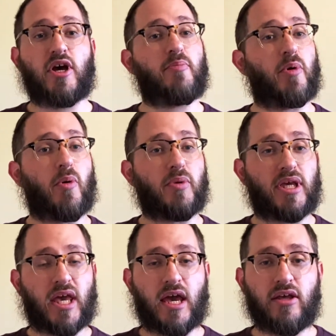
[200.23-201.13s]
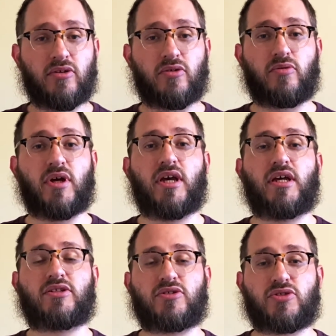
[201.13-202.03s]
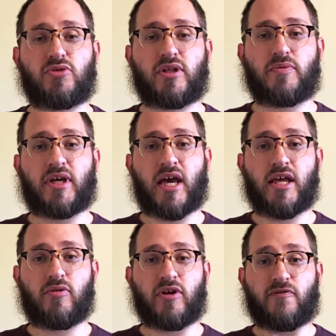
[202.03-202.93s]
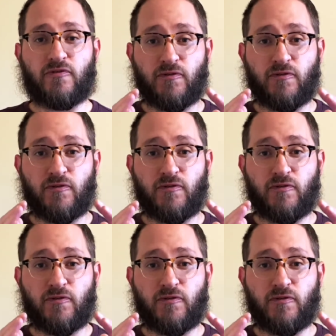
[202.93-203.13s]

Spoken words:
but what we can do is ensure that we're catering